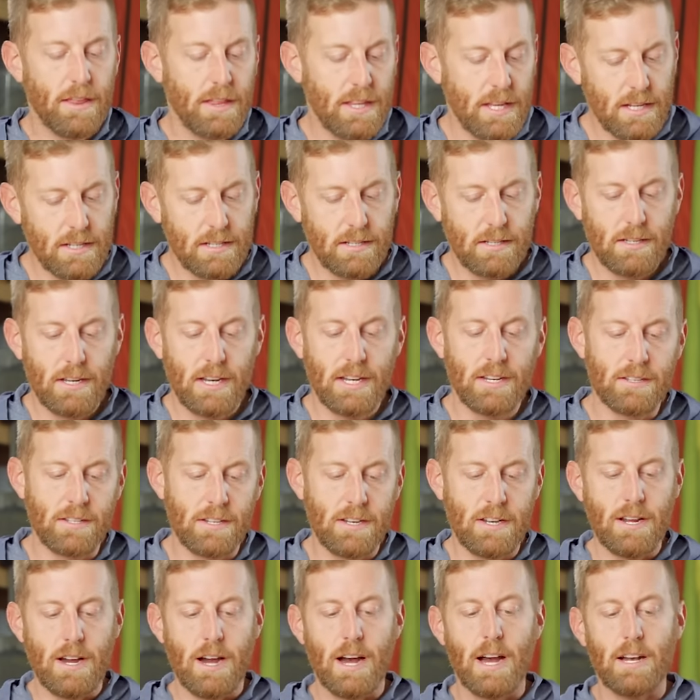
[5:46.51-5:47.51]
This is
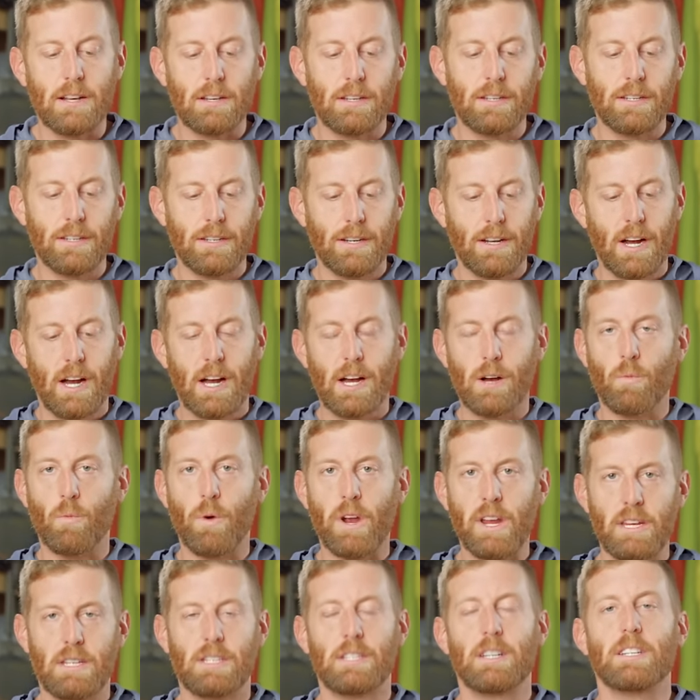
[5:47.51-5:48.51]
not a
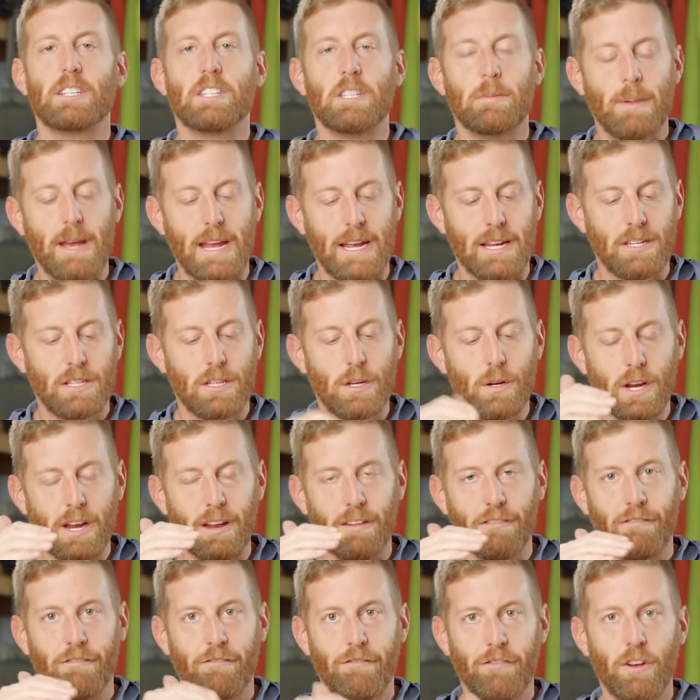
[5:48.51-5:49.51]
wasted space. You
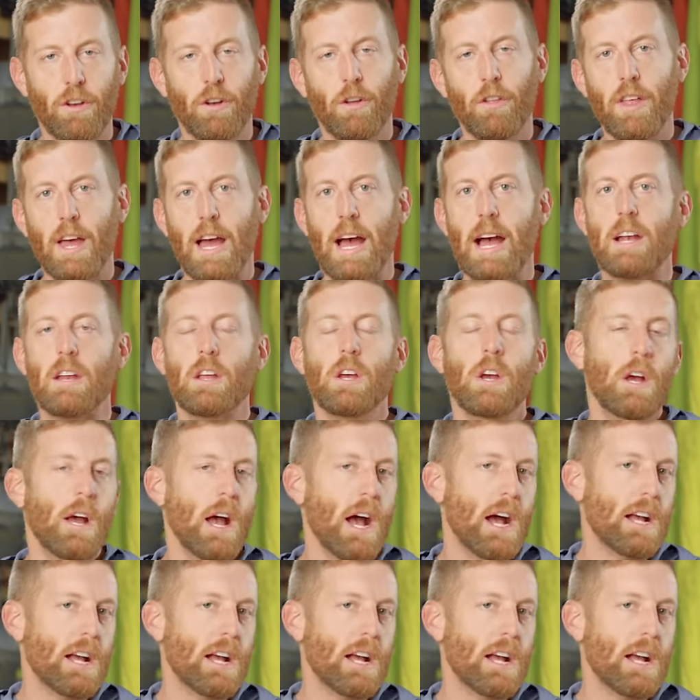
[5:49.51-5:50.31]
can fill that.